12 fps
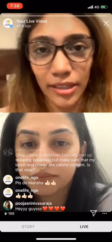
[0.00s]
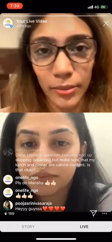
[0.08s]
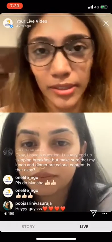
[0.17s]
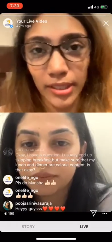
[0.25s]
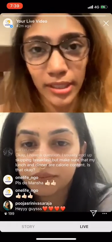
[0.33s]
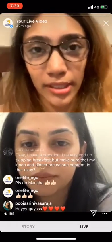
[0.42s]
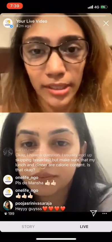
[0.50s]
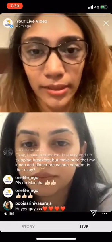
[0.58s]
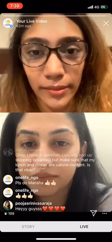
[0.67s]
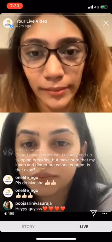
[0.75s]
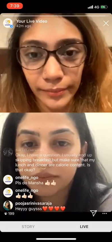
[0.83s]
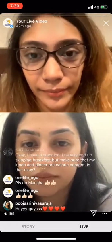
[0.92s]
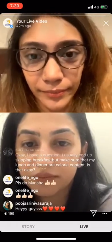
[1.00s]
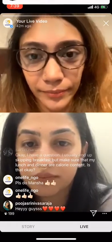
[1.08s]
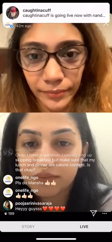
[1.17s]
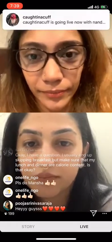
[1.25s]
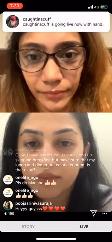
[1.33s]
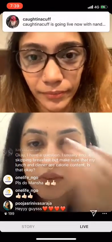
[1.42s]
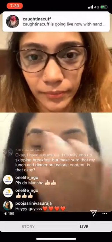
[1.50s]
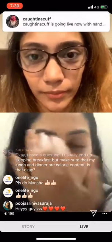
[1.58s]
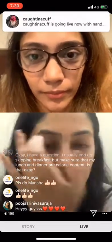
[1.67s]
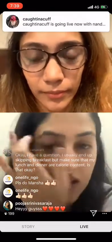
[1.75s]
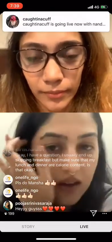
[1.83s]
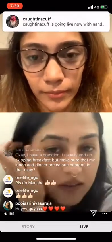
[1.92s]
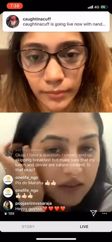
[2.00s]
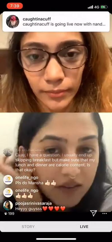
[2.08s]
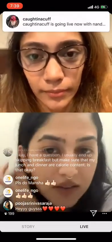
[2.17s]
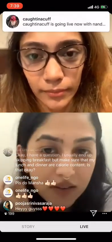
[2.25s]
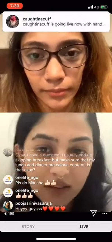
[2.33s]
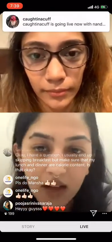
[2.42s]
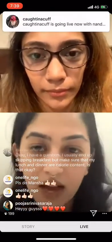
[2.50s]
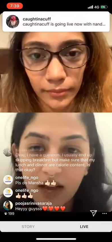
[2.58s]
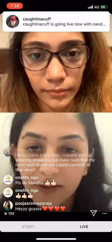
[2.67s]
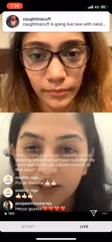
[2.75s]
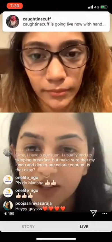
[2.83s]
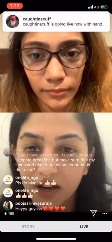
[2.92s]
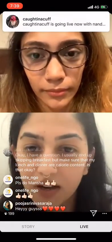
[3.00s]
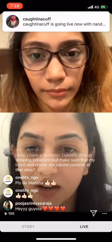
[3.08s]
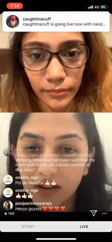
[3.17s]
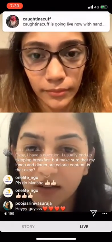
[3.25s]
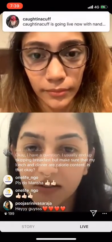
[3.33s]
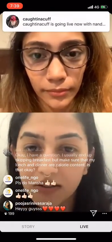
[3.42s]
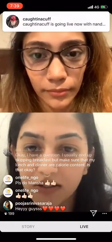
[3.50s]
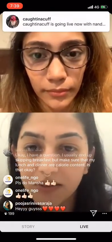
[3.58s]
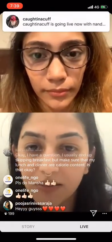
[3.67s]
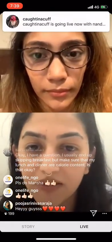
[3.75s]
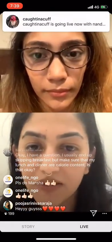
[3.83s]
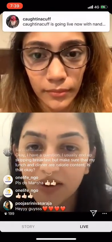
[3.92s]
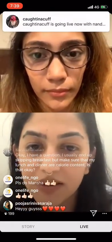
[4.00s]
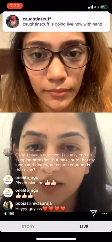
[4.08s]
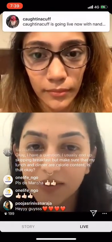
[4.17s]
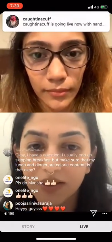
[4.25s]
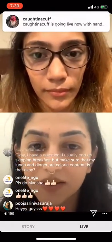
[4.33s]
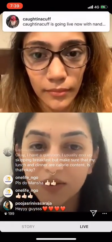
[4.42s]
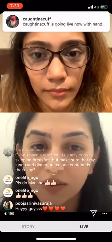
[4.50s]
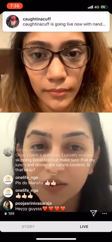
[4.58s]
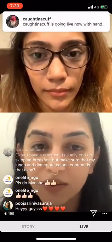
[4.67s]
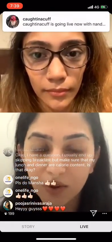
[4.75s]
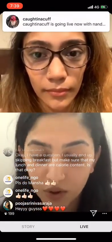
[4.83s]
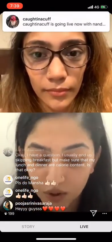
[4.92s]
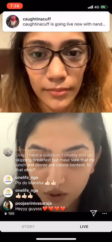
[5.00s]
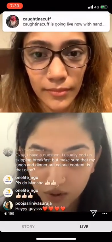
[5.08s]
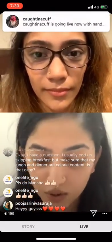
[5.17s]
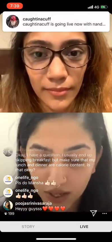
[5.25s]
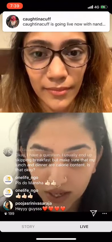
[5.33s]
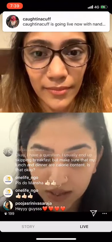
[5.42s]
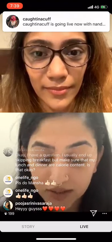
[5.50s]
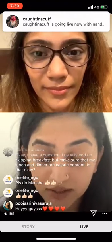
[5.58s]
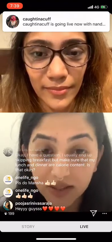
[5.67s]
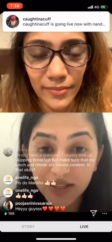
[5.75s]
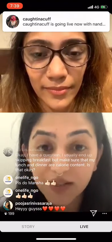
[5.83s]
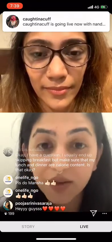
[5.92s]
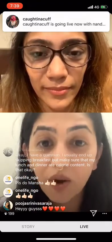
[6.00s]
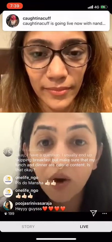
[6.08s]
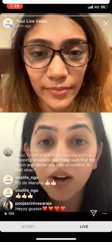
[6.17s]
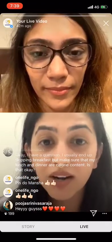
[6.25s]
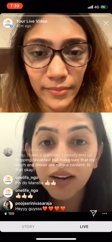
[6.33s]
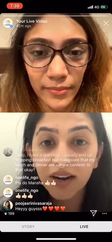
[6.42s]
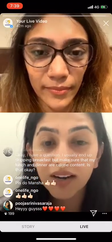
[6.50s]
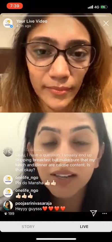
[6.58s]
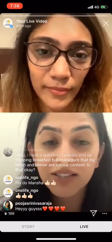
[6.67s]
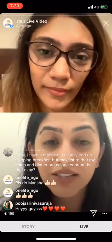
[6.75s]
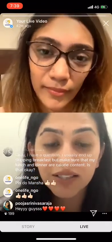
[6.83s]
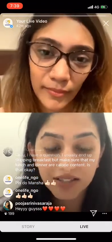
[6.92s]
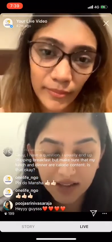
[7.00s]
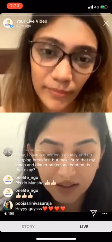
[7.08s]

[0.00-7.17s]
Speaker 1: to take it?
Speaker 2: Yeah. Hi, Vaishaka. She's my friend as well. So, so it's it's all right. It's just that the